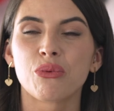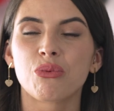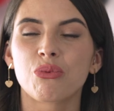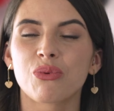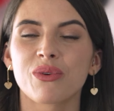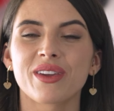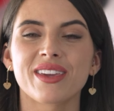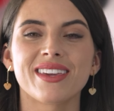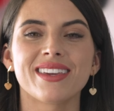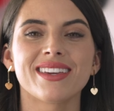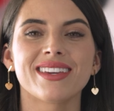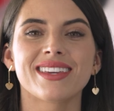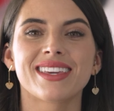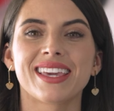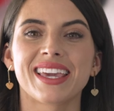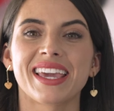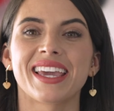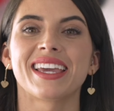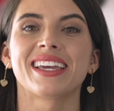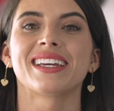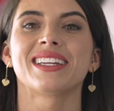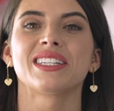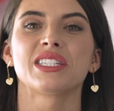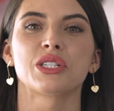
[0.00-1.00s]
We
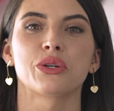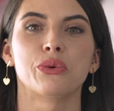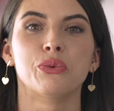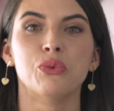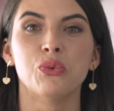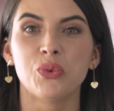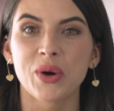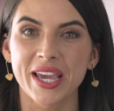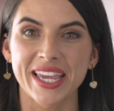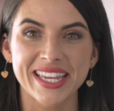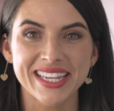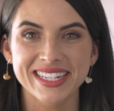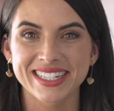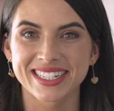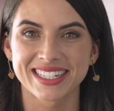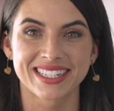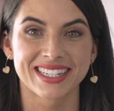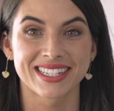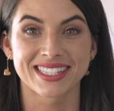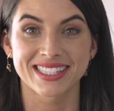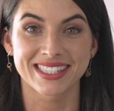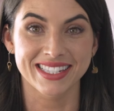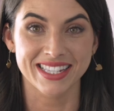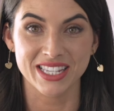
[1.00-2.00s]
can't wait
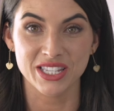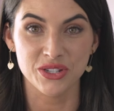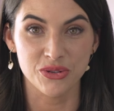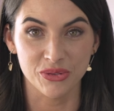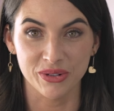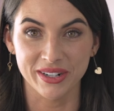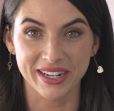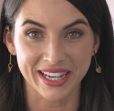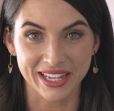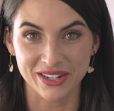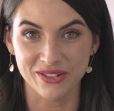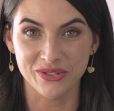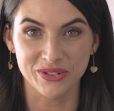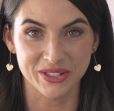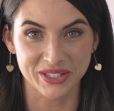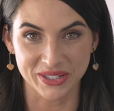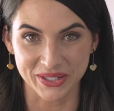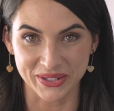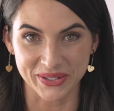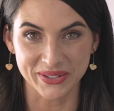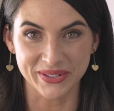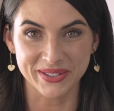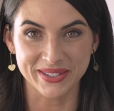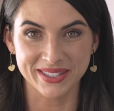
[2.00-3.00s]
to see your end
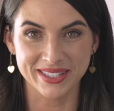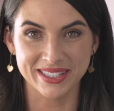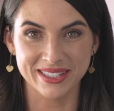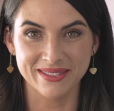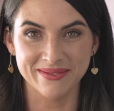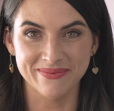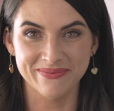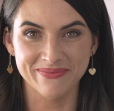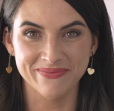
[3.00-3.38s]
results.